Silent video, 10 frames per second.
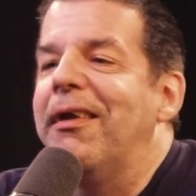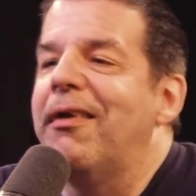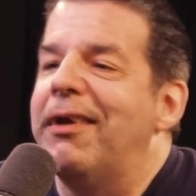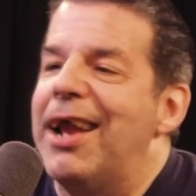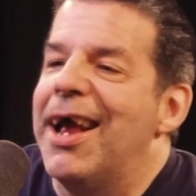
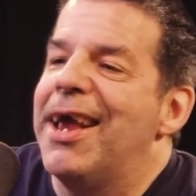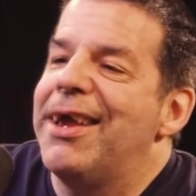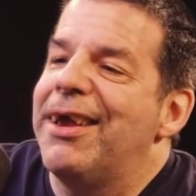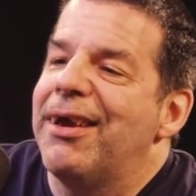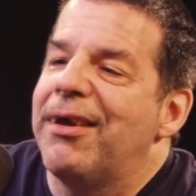
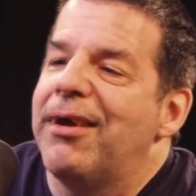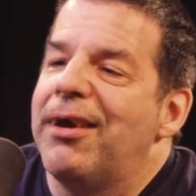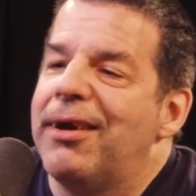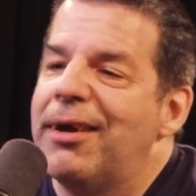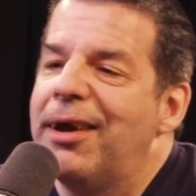like
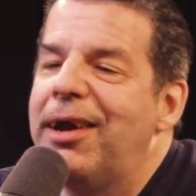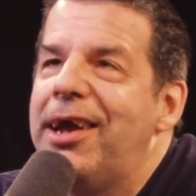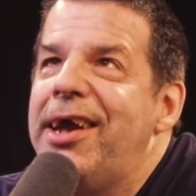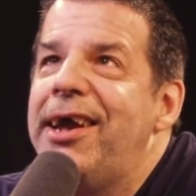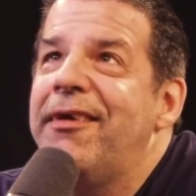
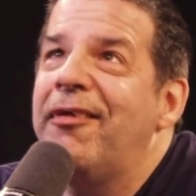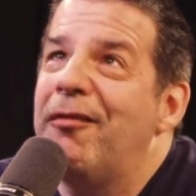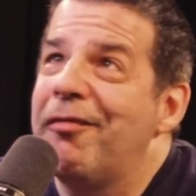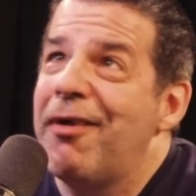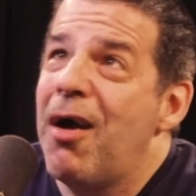in the
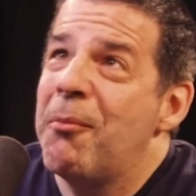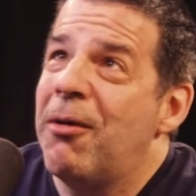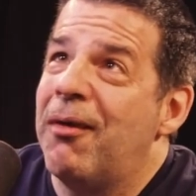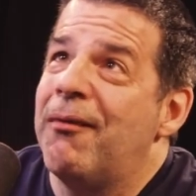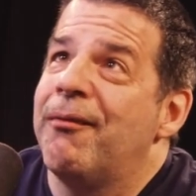
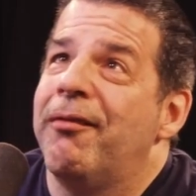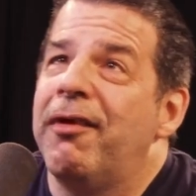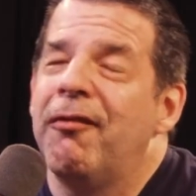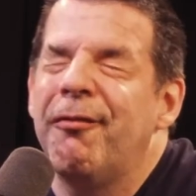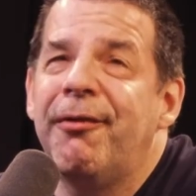summer
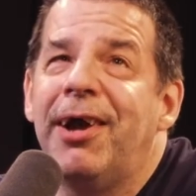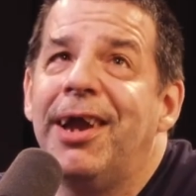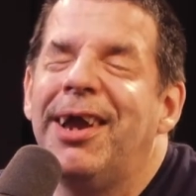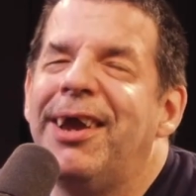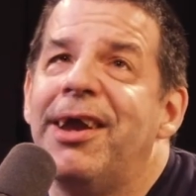there's like
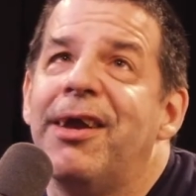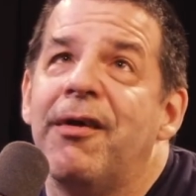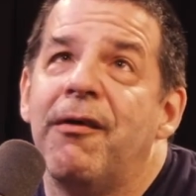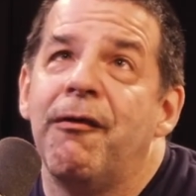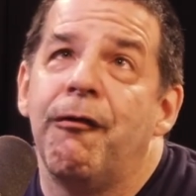
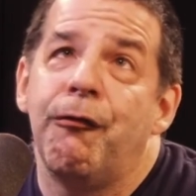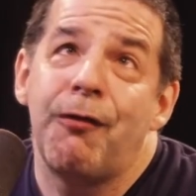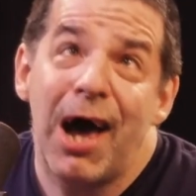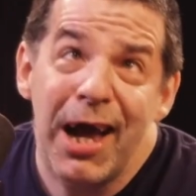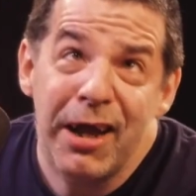
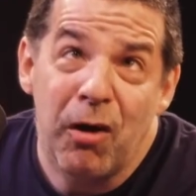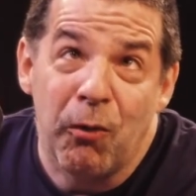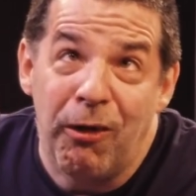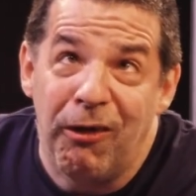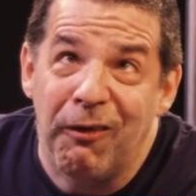
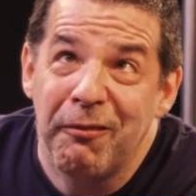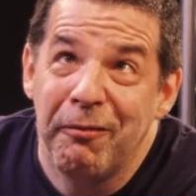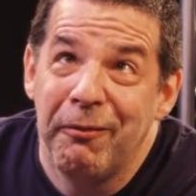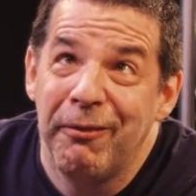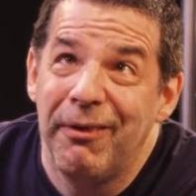fireworks,
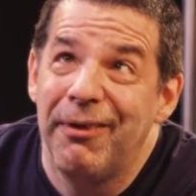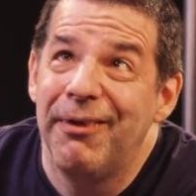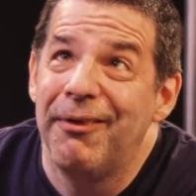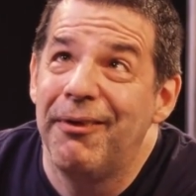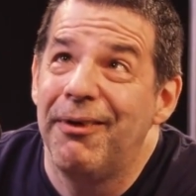
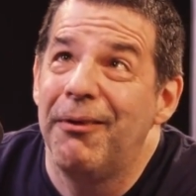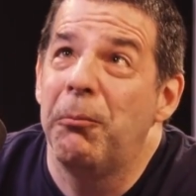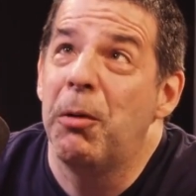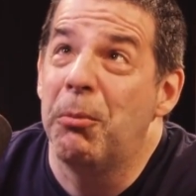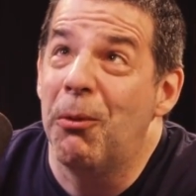boom
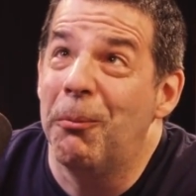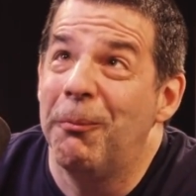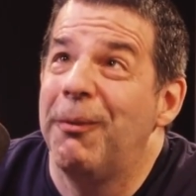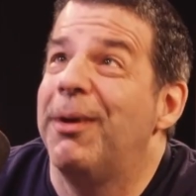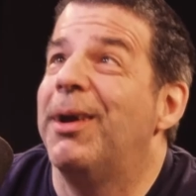boom,
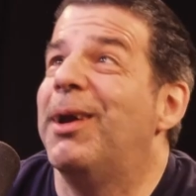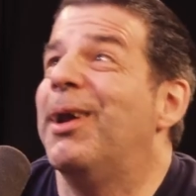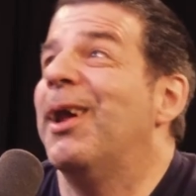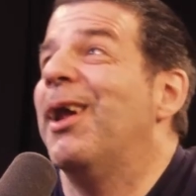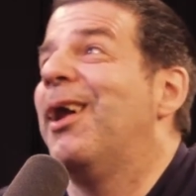
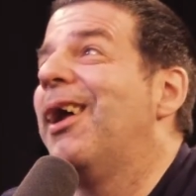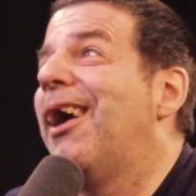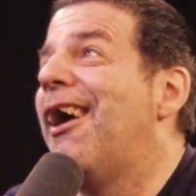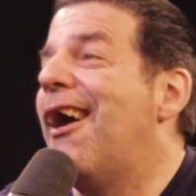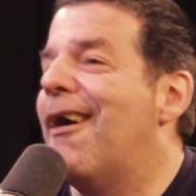
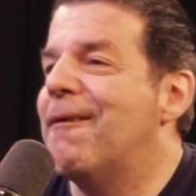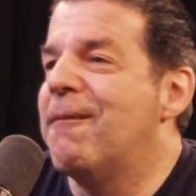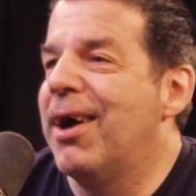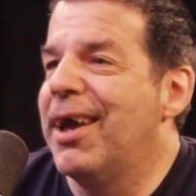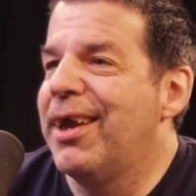um
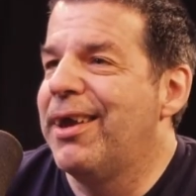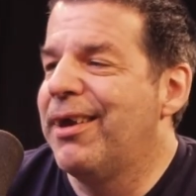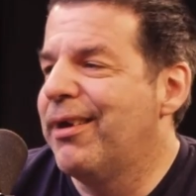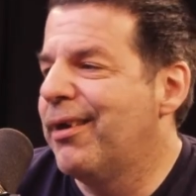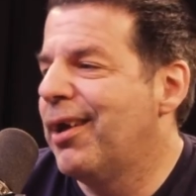like
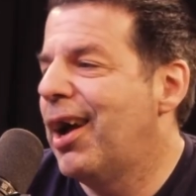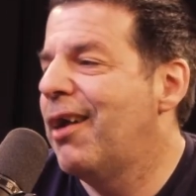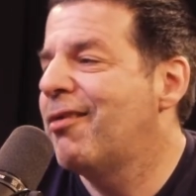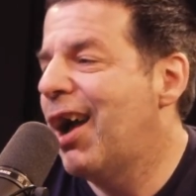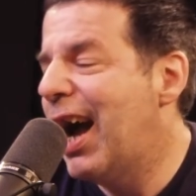at the
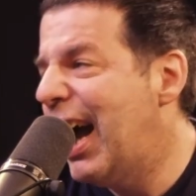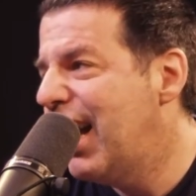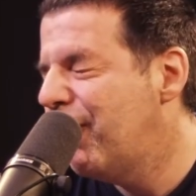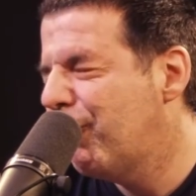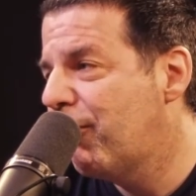high
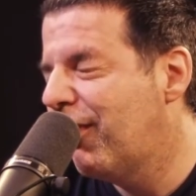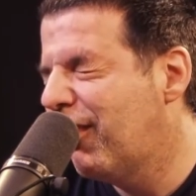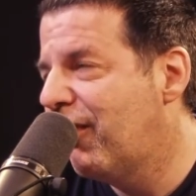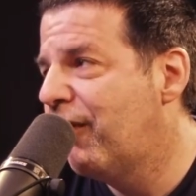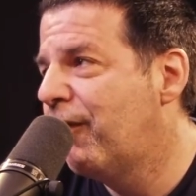
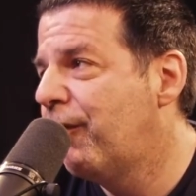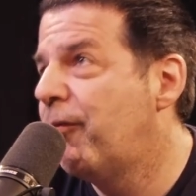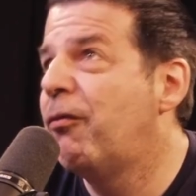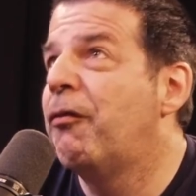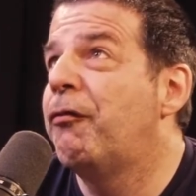school
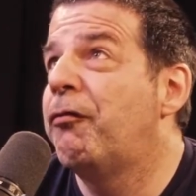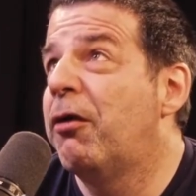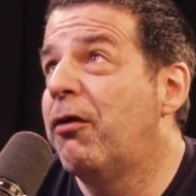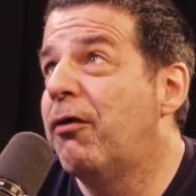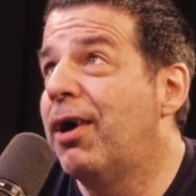
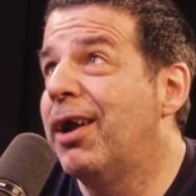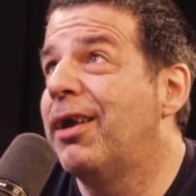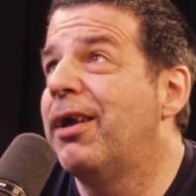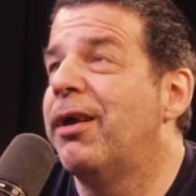for like